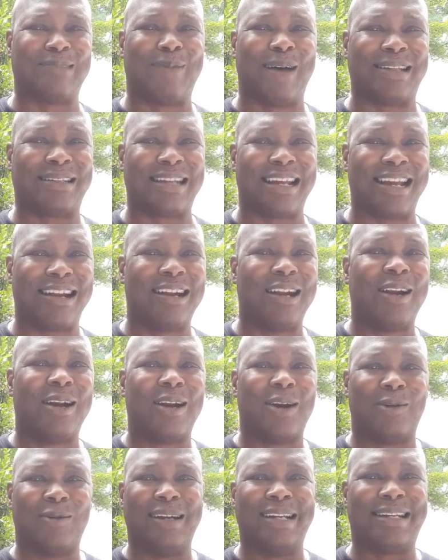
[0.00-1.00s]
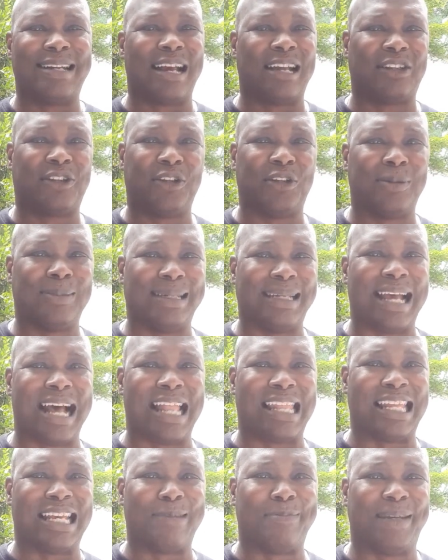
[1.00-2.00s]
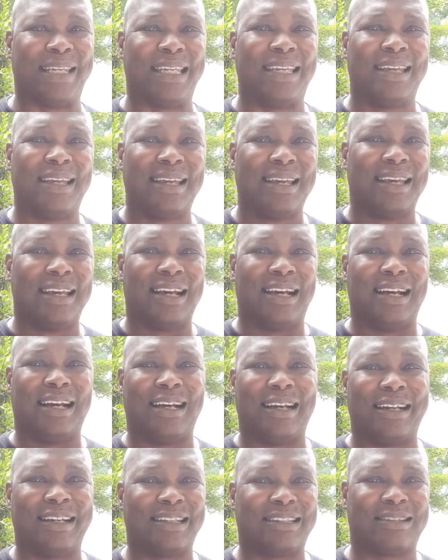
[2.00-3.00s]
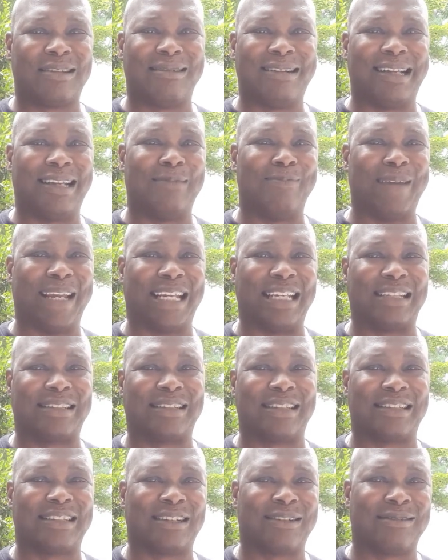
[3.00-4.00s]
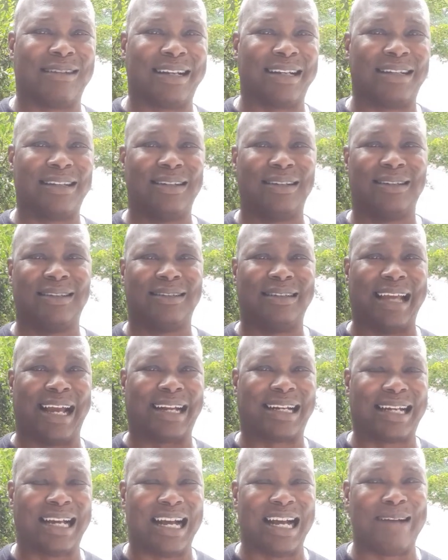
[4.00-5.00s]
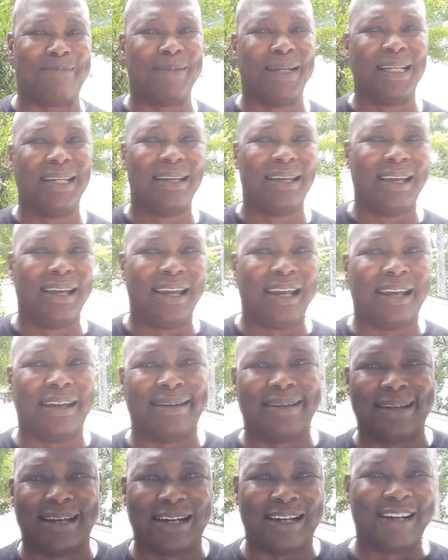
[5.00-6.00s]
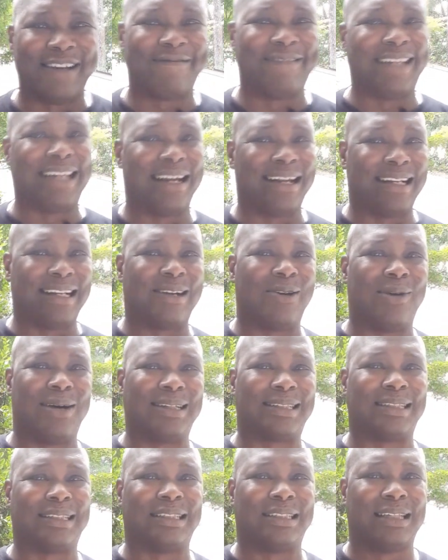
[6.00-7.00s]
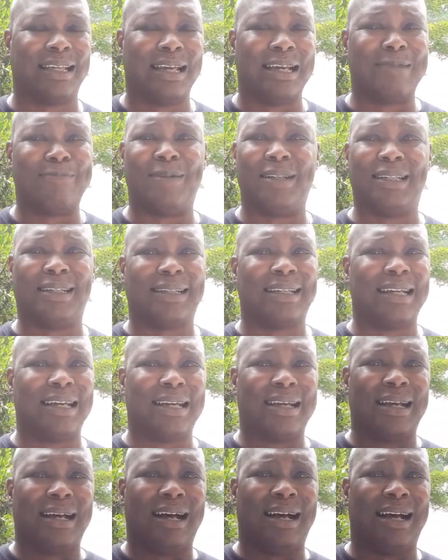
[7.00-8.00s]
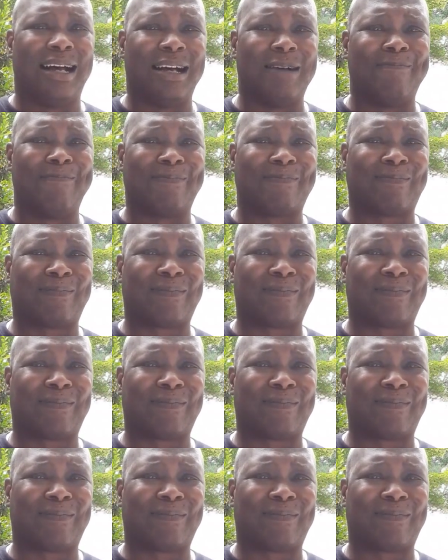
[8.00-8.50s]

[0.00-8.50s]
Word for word: about that, reach out to me, holler at me, uh, Tony at makingsenseofcredit.com, and uh, if you got any questions. But look, um,